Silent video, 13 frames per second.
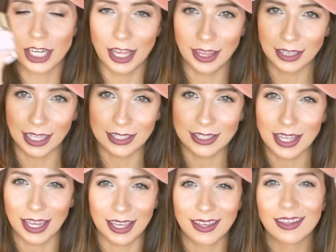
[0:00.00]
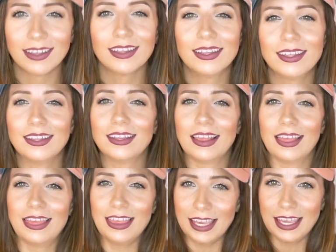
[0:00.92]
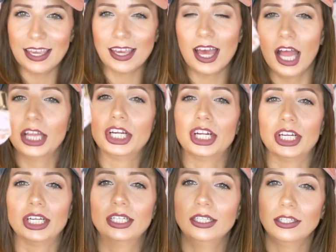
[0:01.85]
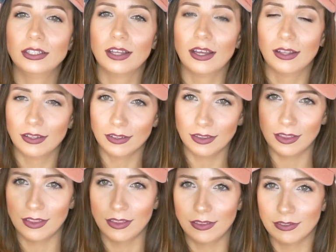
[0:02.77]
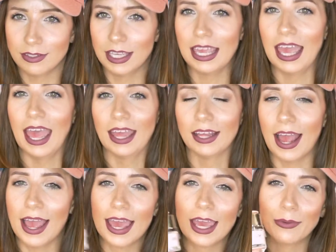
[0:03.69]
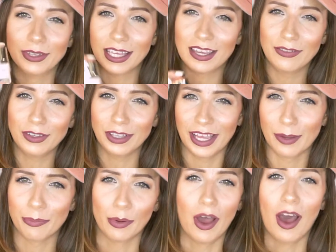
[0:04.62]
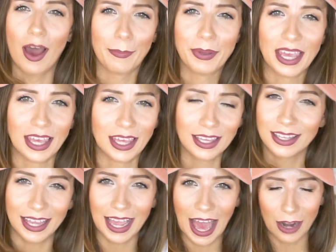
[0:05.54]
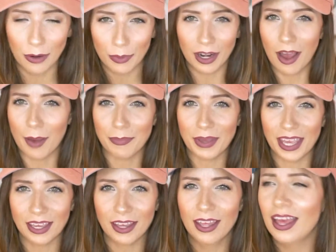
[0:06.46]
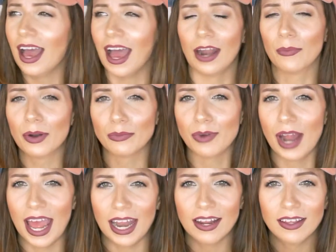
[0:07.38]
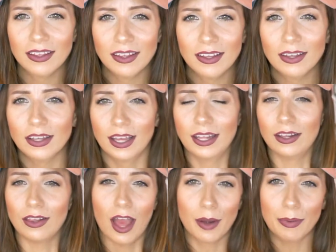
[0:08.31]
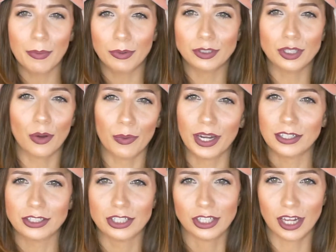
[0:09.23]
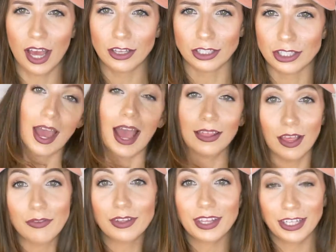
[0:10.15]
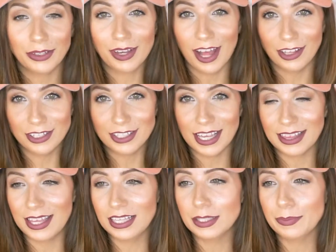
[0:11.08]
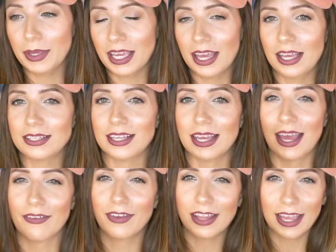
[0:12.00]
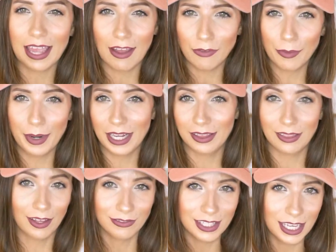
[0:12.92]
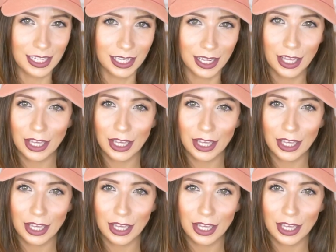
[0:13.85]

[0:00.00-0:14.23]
I think that's like the color to get. I hate when they give you like hot pink. Like, I don't wear hot pink. I don't wear red. And a lot of people don't wear certain colors. I love when they do colors like this because I feel like everybody loves it.